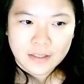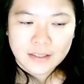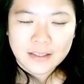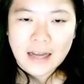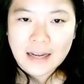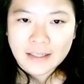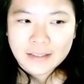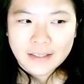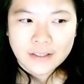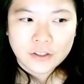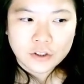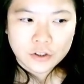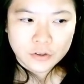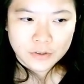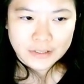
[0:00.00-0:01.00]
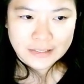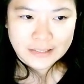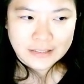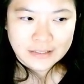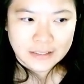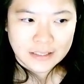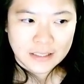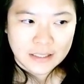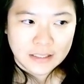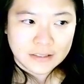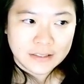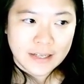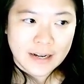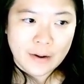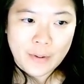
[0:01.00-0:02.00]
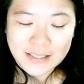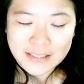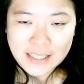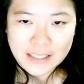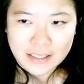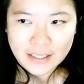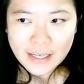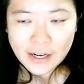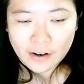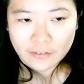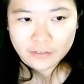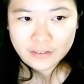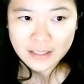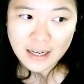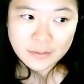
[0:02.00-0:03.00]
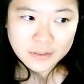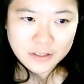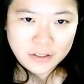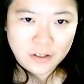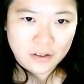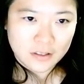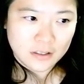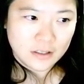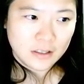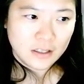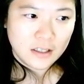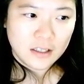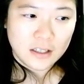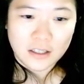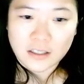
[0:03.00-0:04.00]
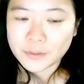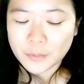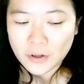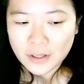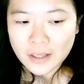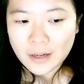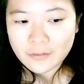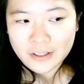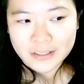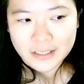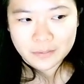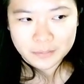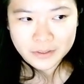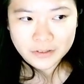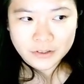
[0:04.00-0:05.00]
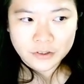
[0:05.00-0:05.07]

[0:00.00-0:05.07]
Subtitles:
The other thing you should notice is that West had a king of clubs, not a small club, for example.